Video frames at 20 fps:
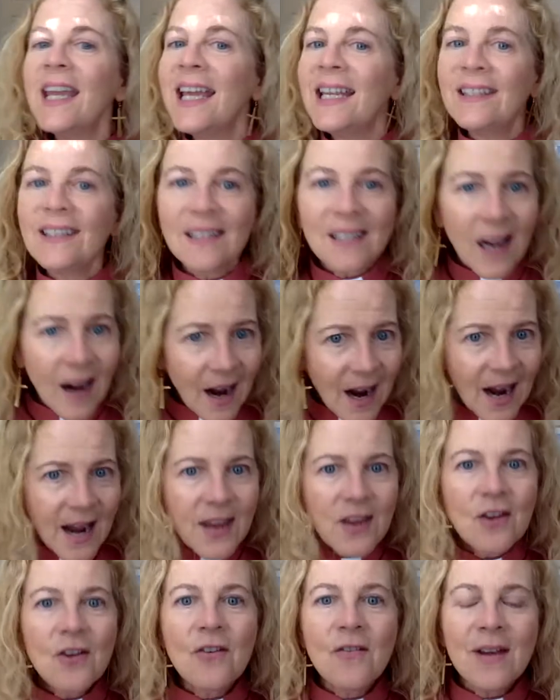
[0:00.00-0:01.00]

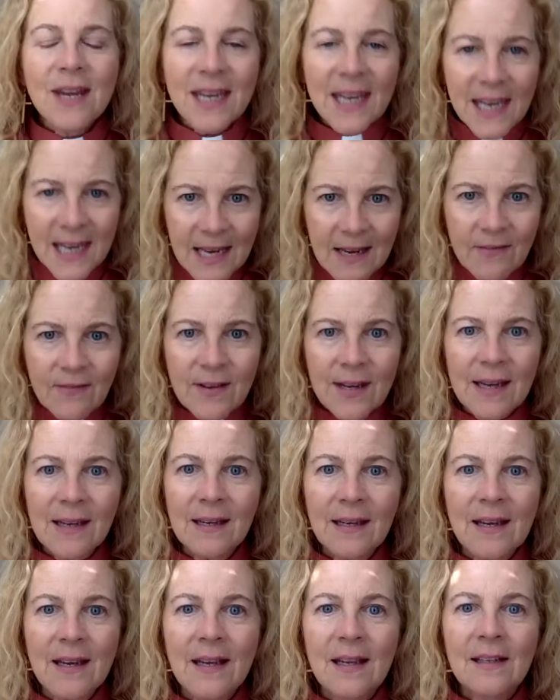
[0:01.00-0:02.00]
entire
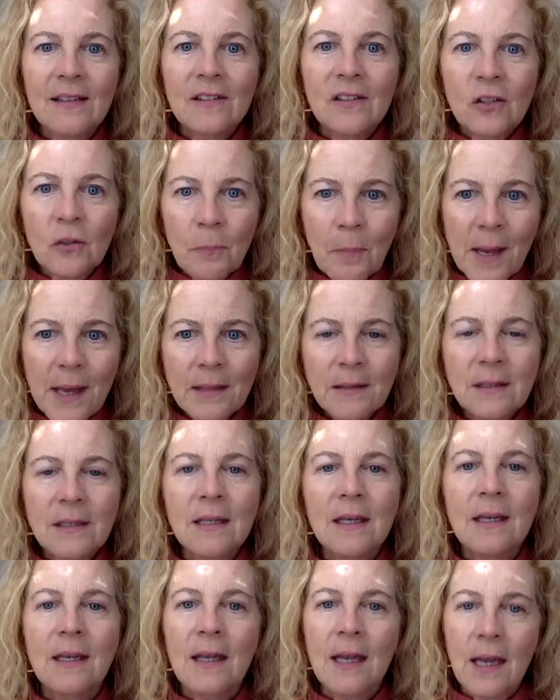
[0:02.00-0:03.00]
evening,
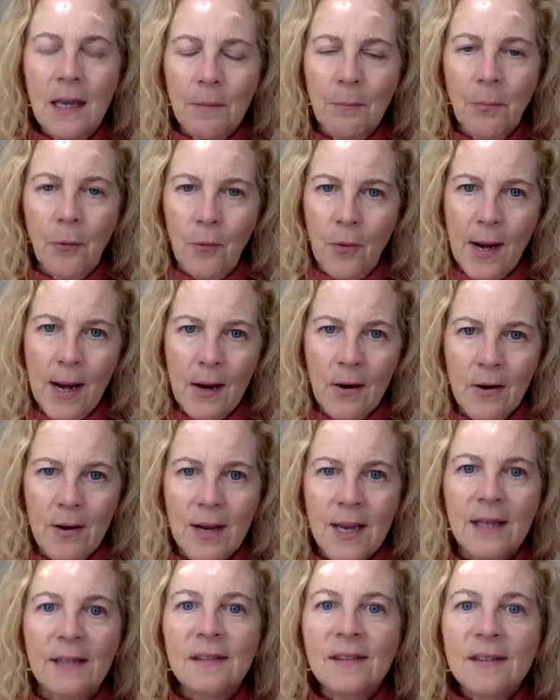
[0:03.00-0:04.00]
spent in prayer,
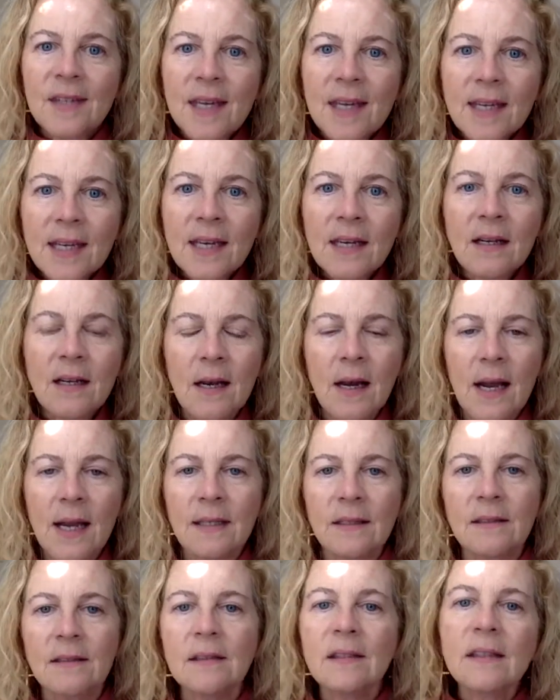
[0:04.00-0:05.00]
seeking
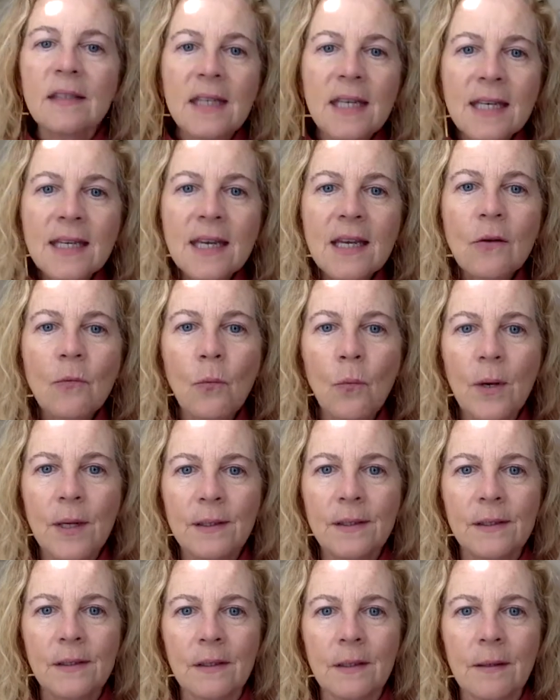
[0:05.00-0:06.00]
guidance, seeking
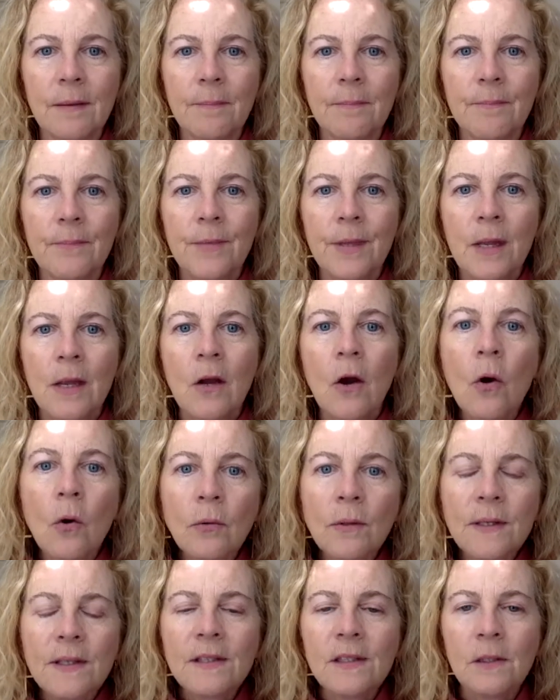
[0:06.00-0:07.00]
wisdom.
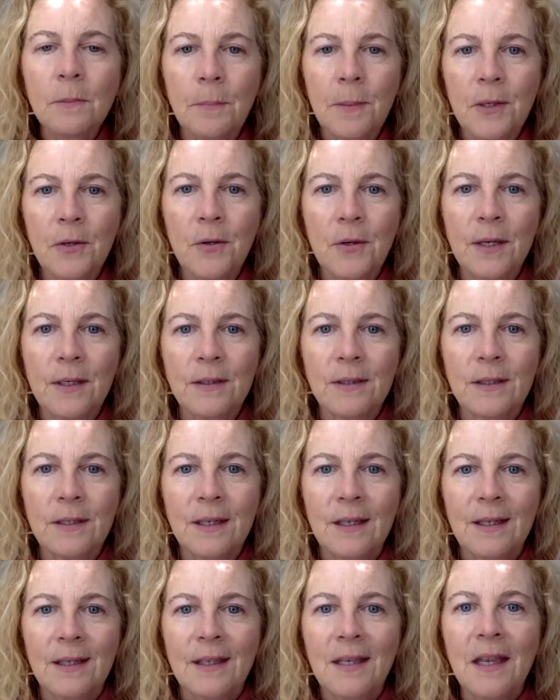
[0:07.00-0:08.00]
Holy Spirit
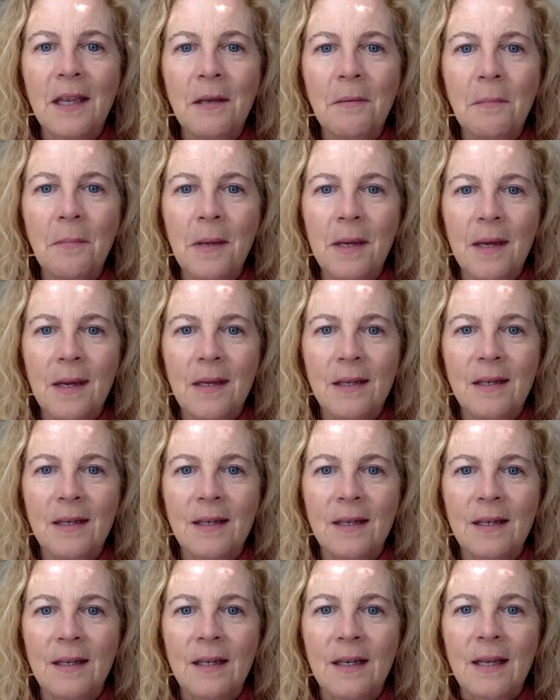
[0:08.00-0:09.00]
in me,
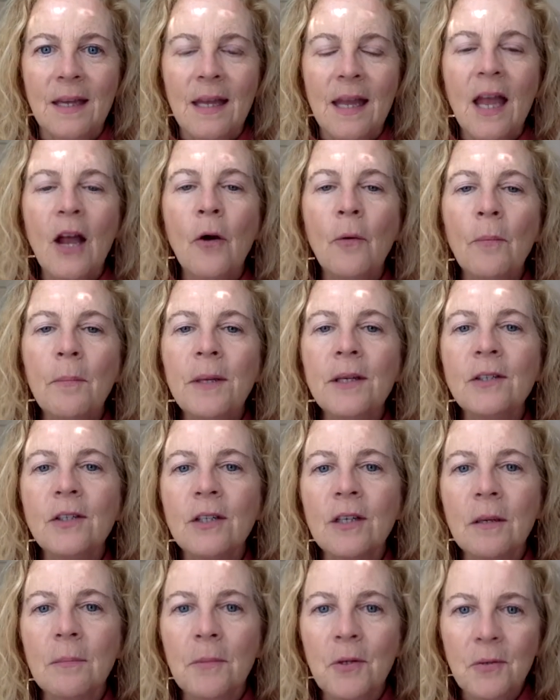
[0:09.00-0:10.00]
help me
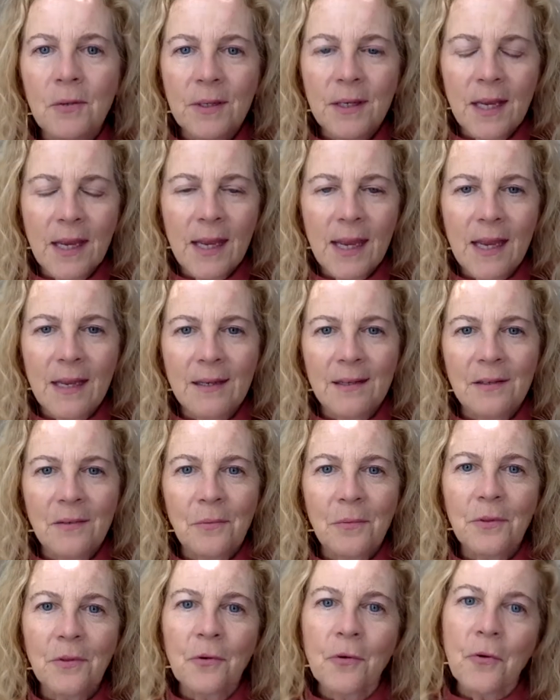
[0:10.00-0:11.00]
to communicate
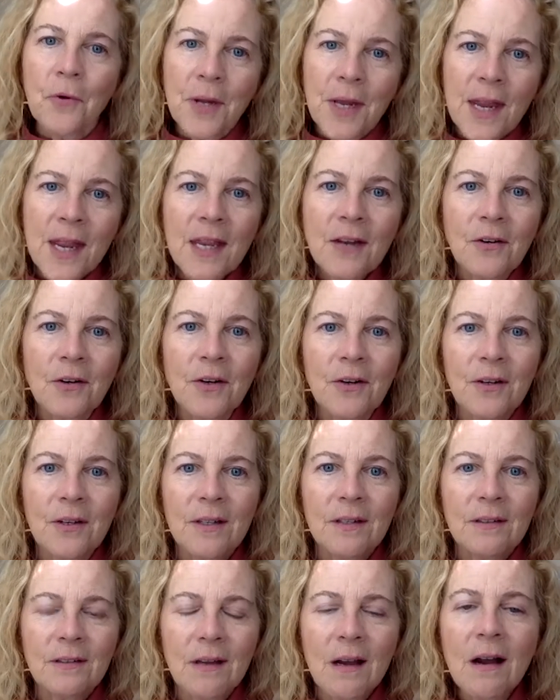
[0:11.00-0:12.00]
with Creator
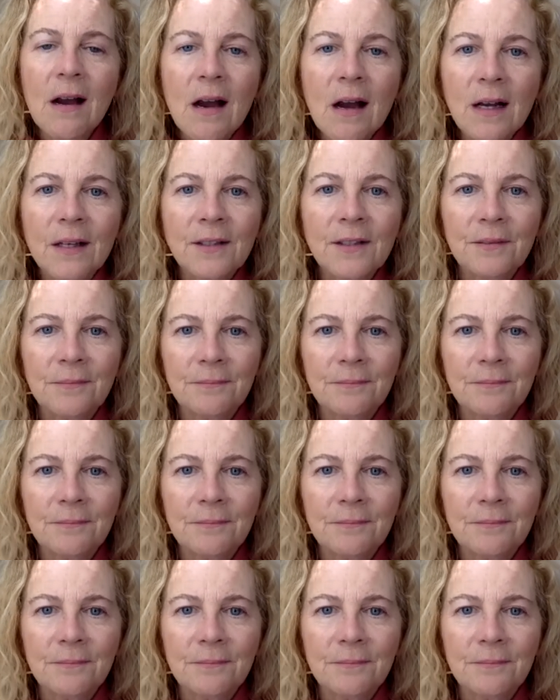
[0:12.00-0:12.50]
God,